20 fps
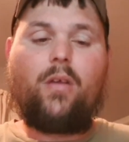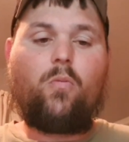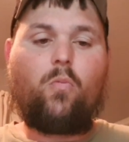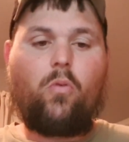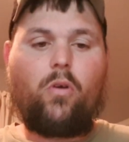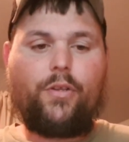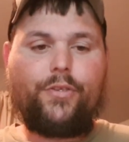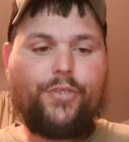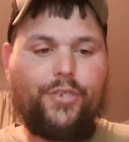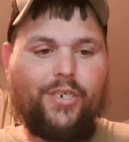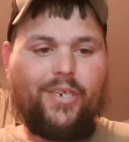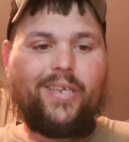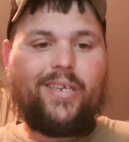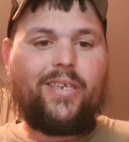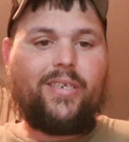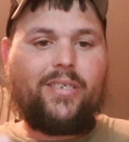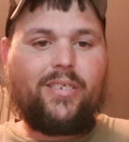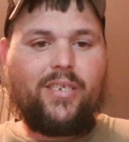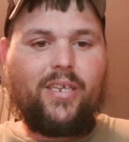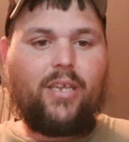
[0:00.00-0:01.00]
What
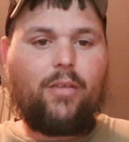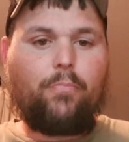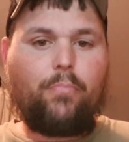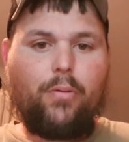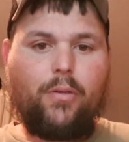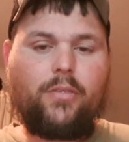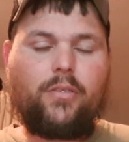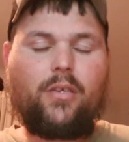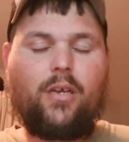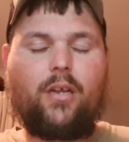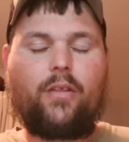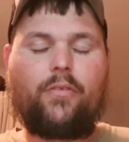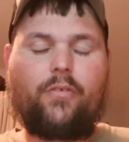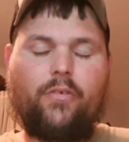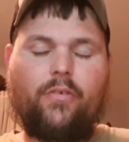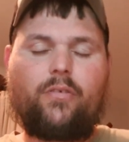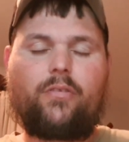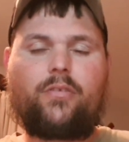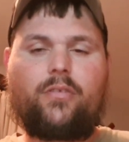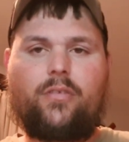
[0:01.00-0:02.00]
GEC puts on
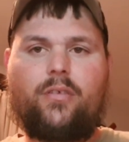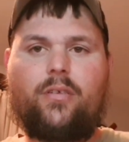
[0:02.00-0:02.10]
their